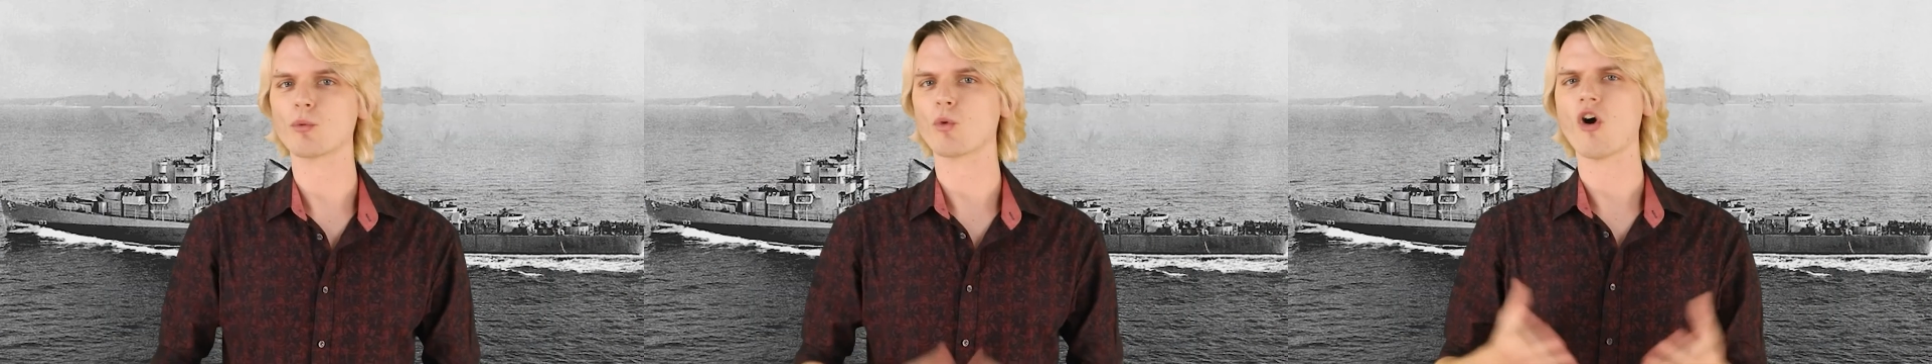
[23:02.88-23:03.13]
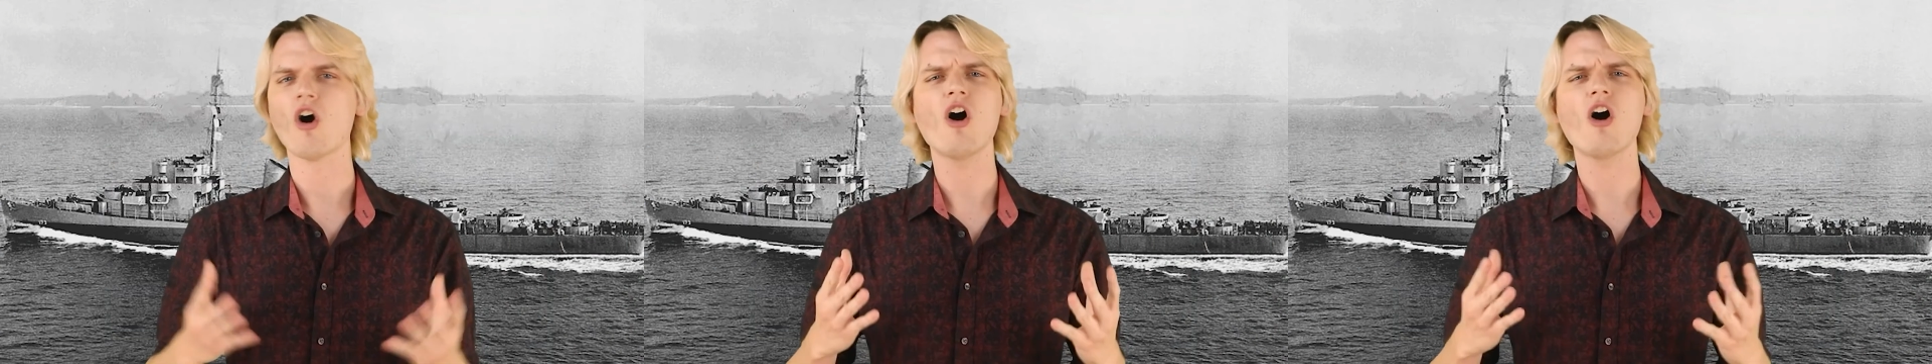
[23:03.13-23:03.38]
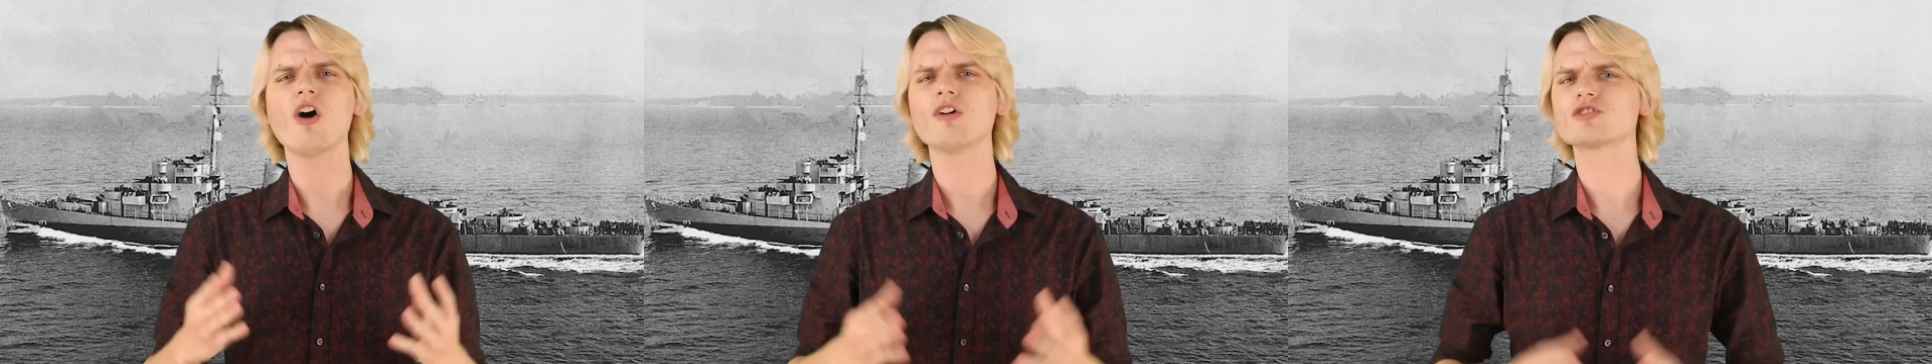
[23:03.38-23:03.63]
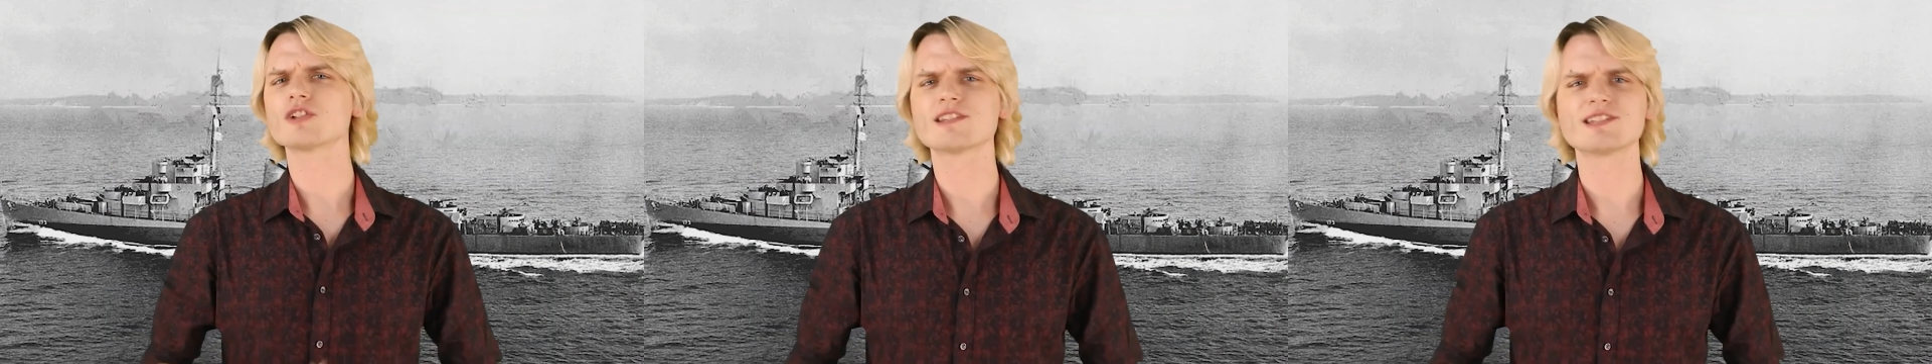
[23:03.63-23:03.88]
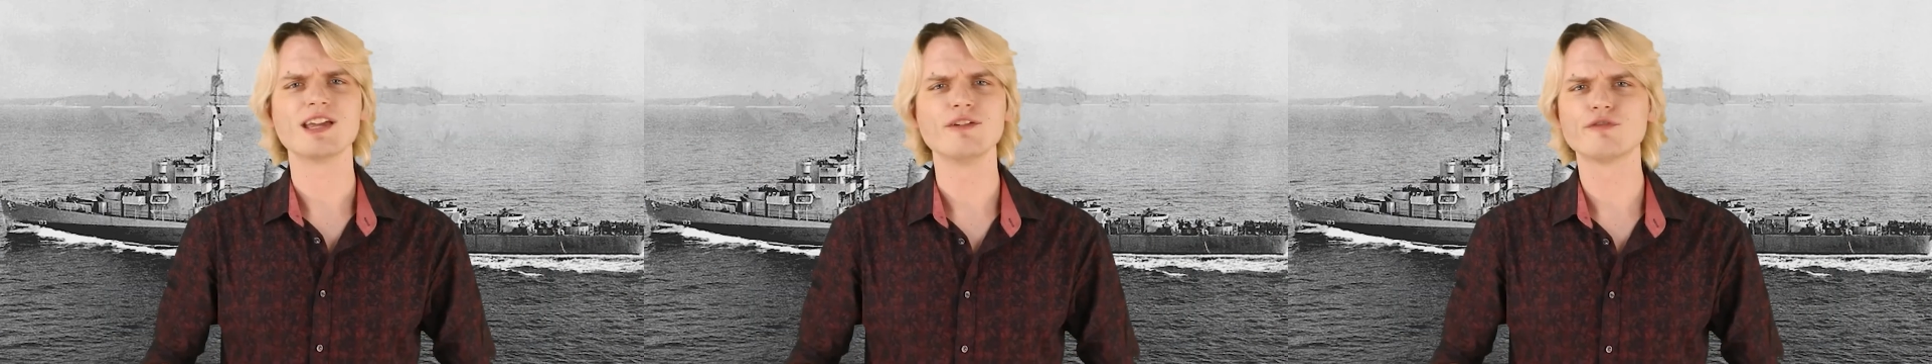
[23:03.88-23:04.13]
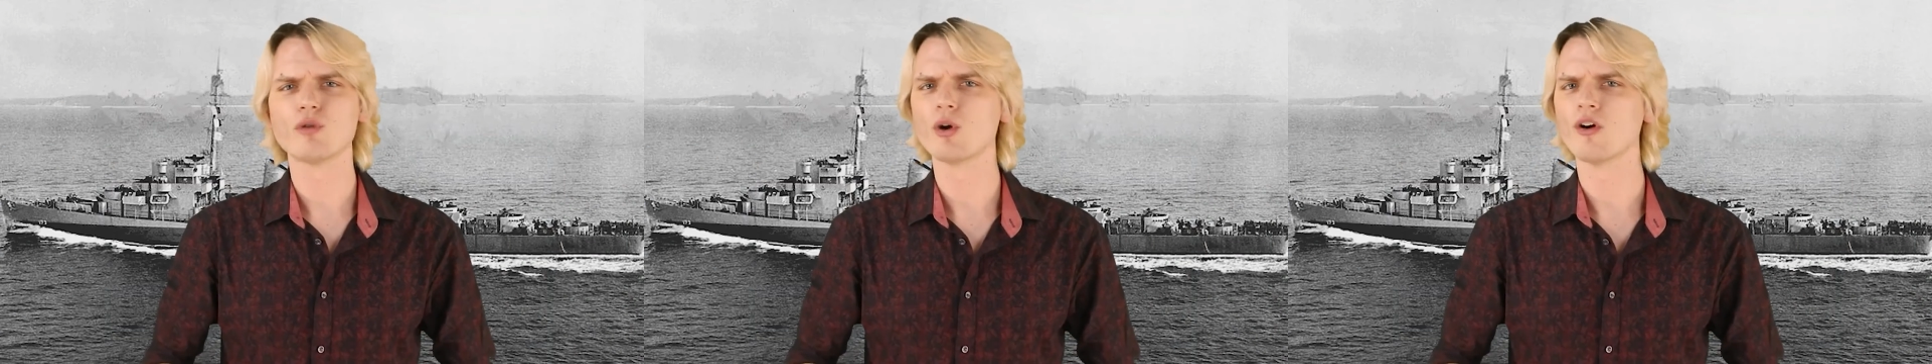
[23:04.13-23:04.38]
that we're all just
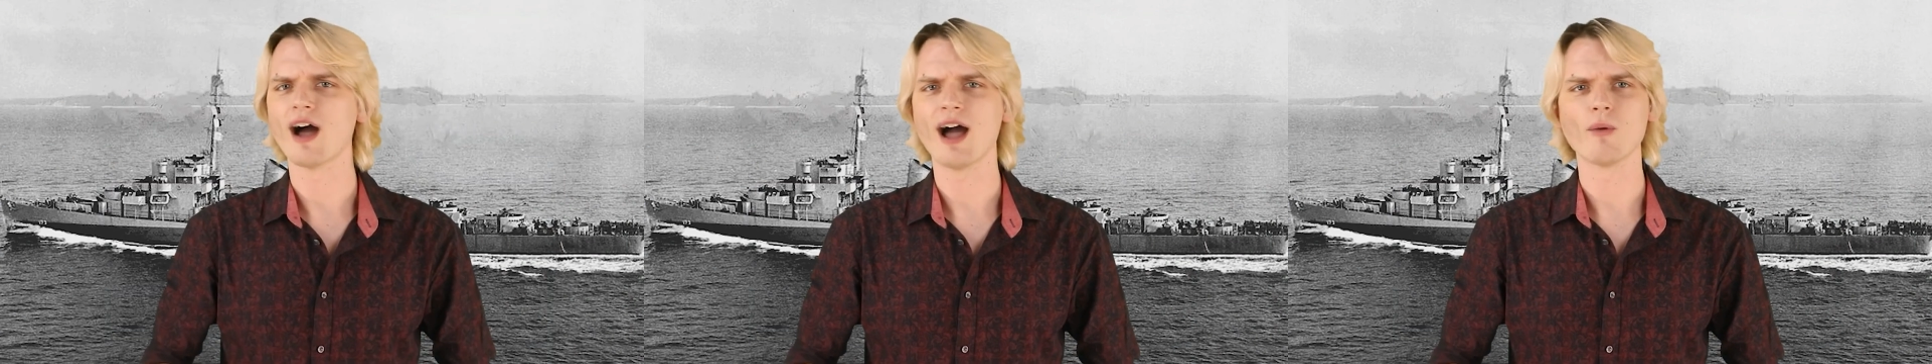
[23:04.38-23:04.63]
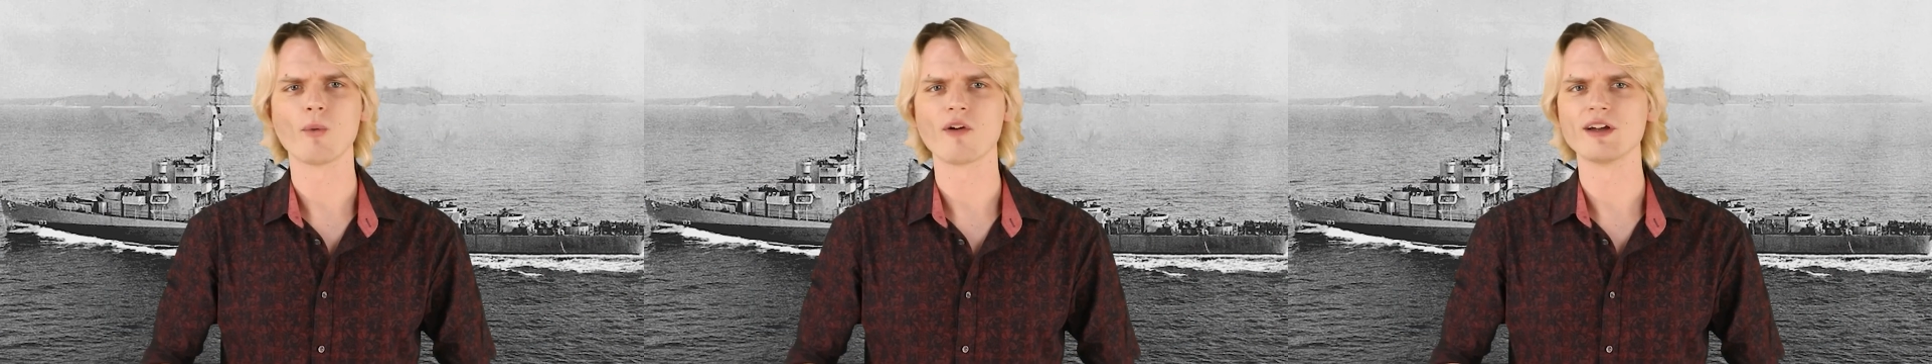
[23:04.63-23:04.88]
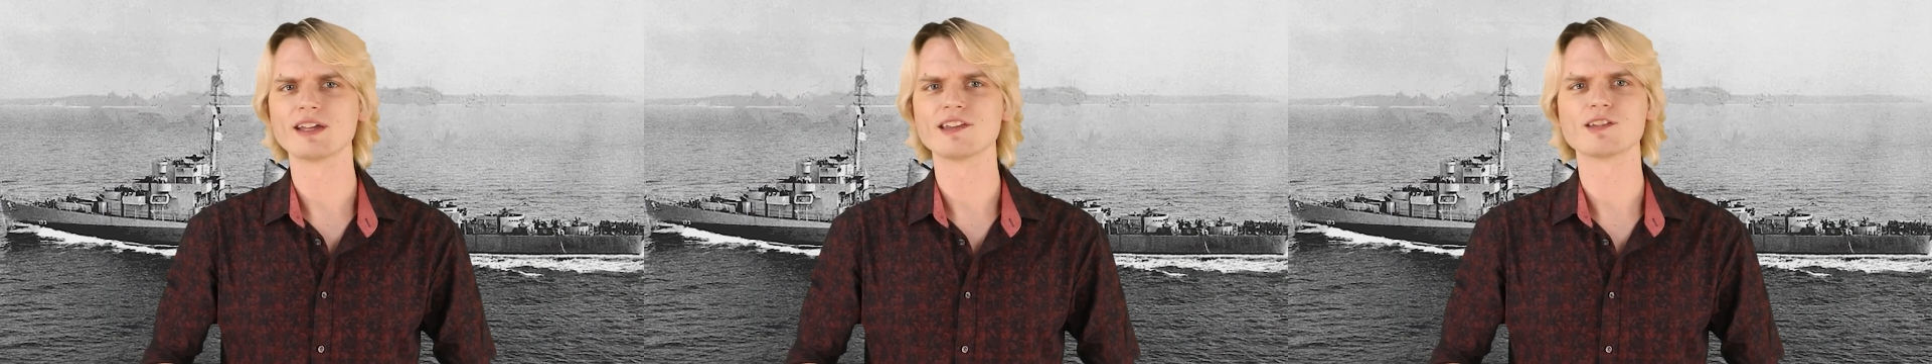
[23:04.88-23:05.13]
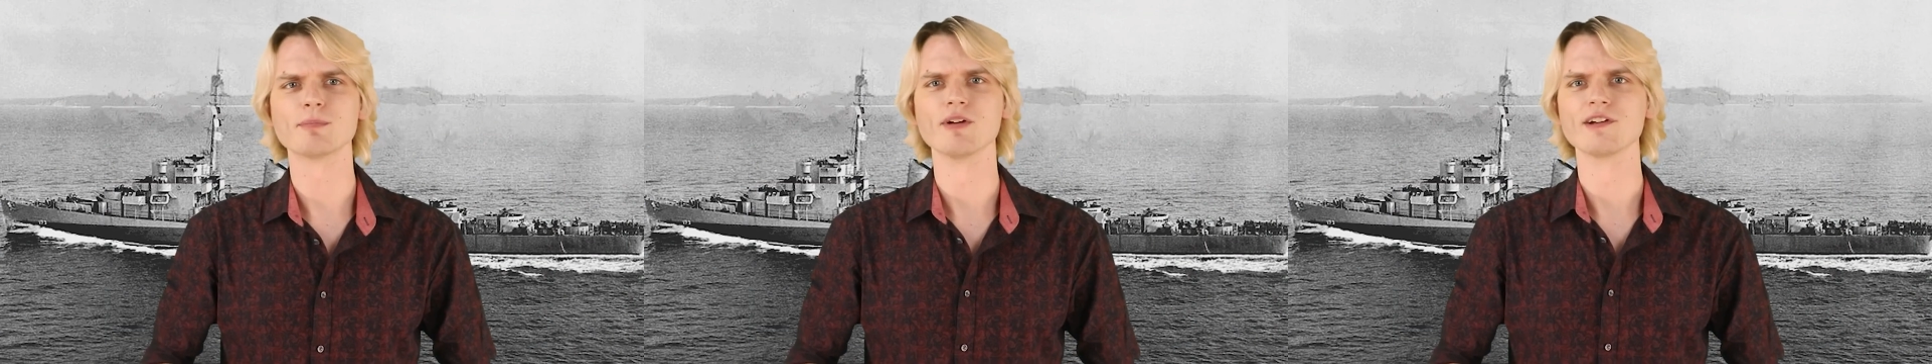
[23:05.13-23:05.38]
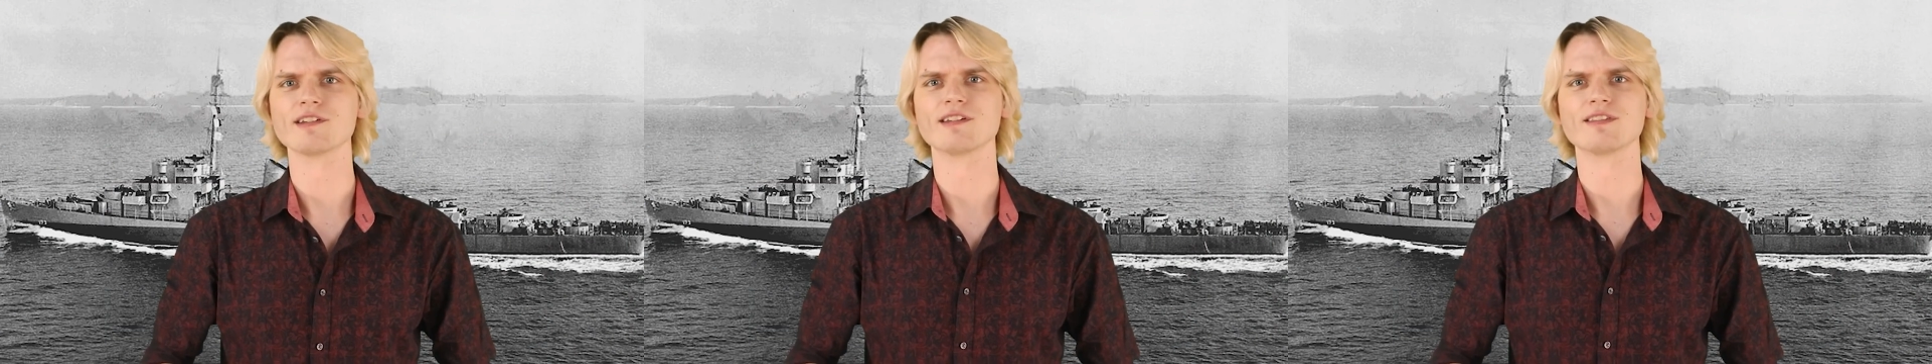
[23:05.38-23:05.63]
tinfoil hat wearing conspiracy